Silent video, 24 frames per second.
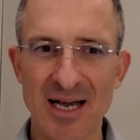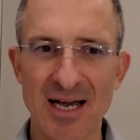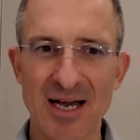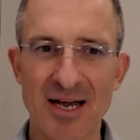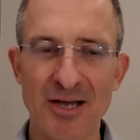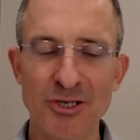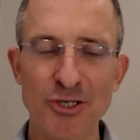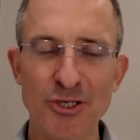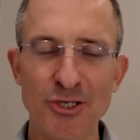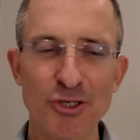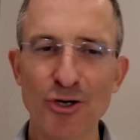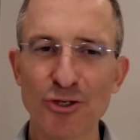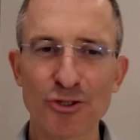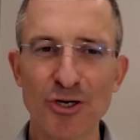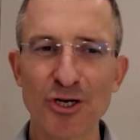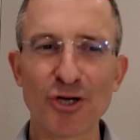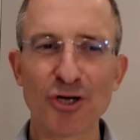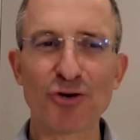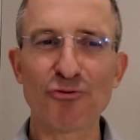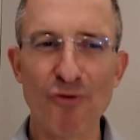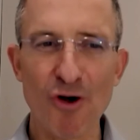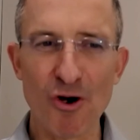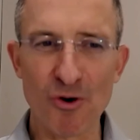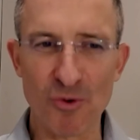Uh, you're not
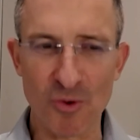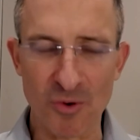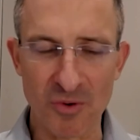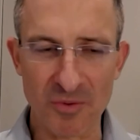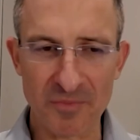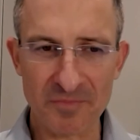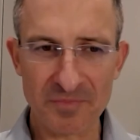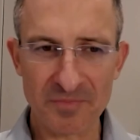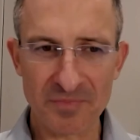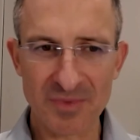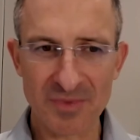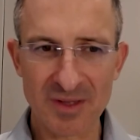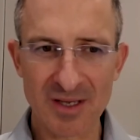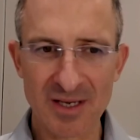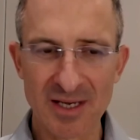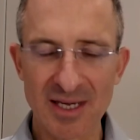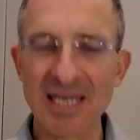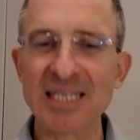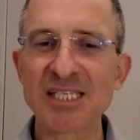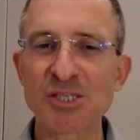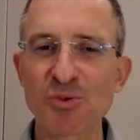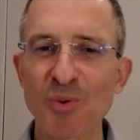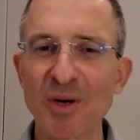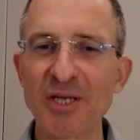going to grow.
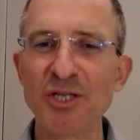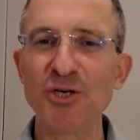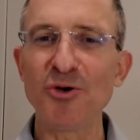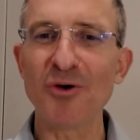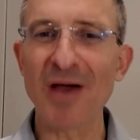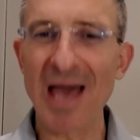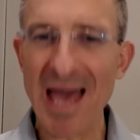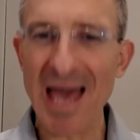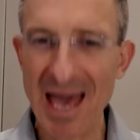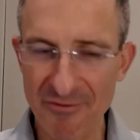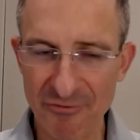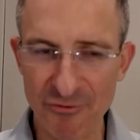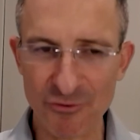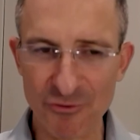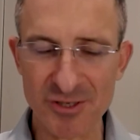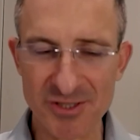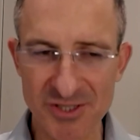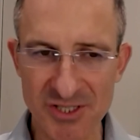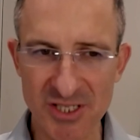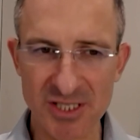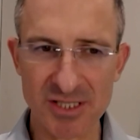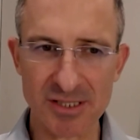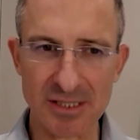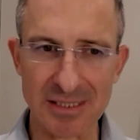It's when you have
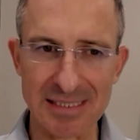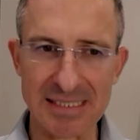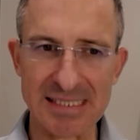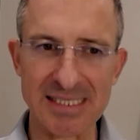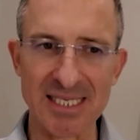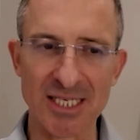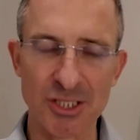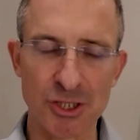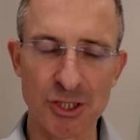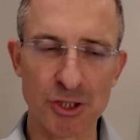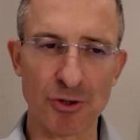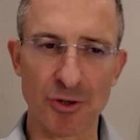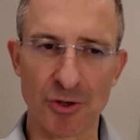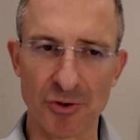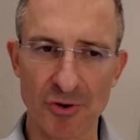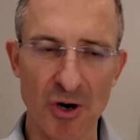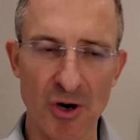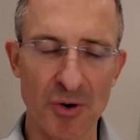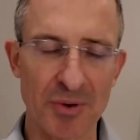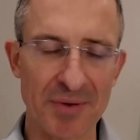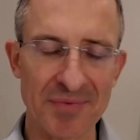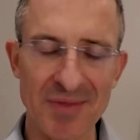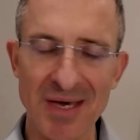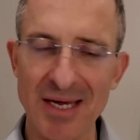resistance that you
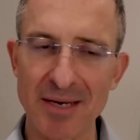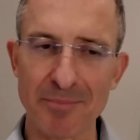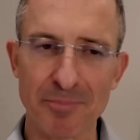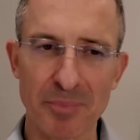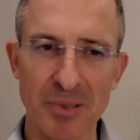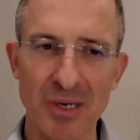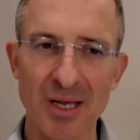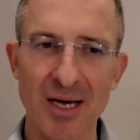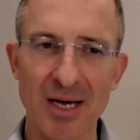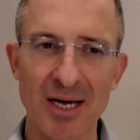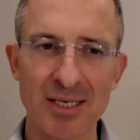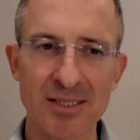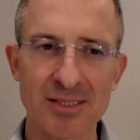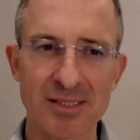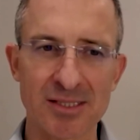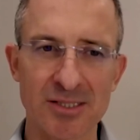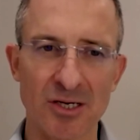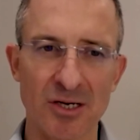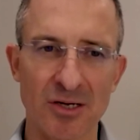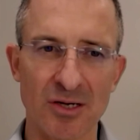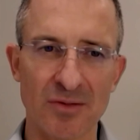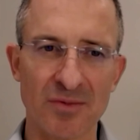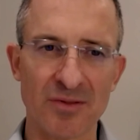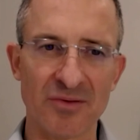grow, and that
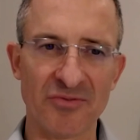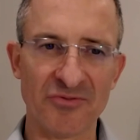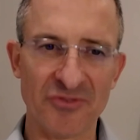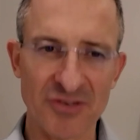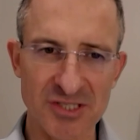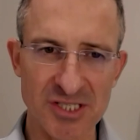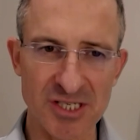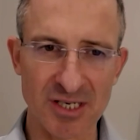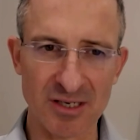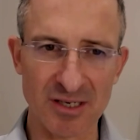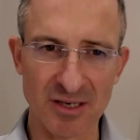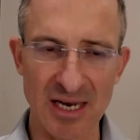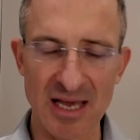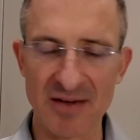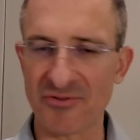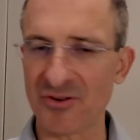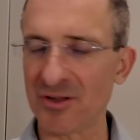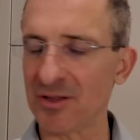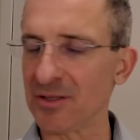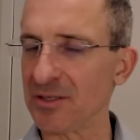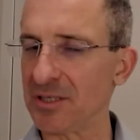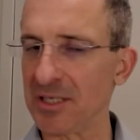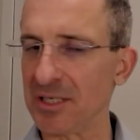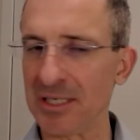applies on the physical
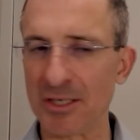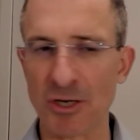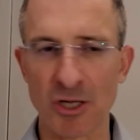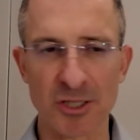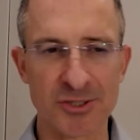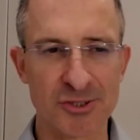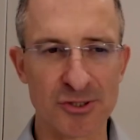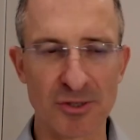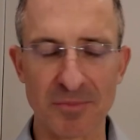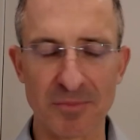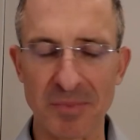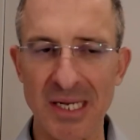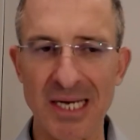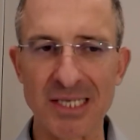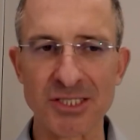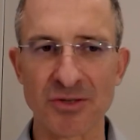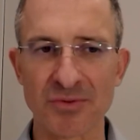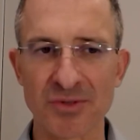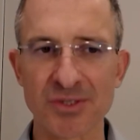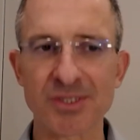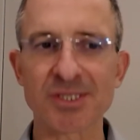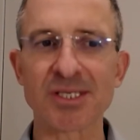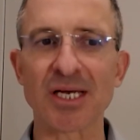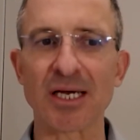level, it also
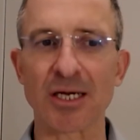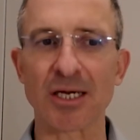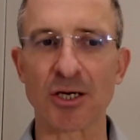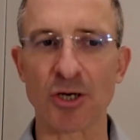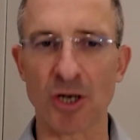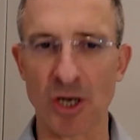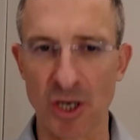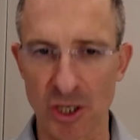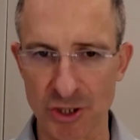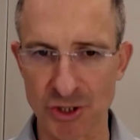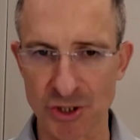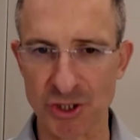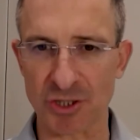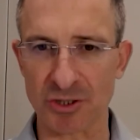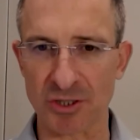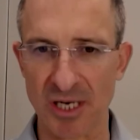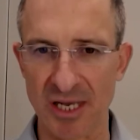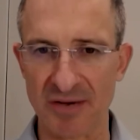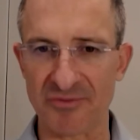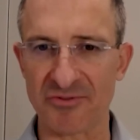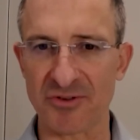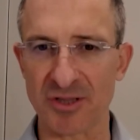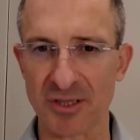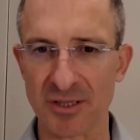applies on the
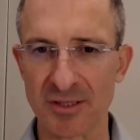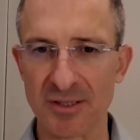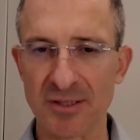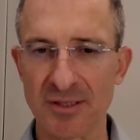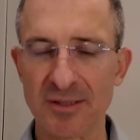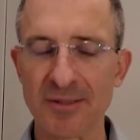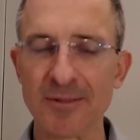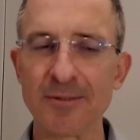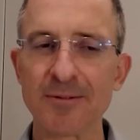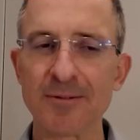psychological level.